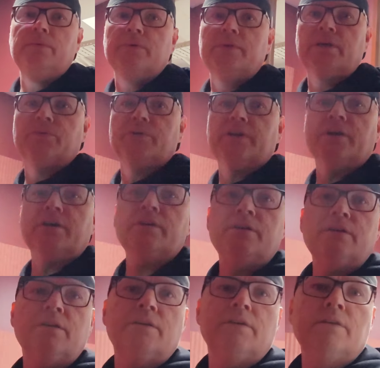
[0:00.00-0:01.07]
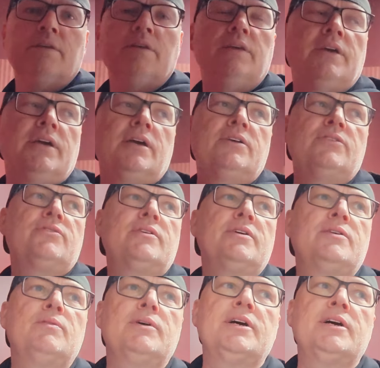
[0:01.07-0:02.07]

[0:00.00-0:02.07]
there we go. Yeah, so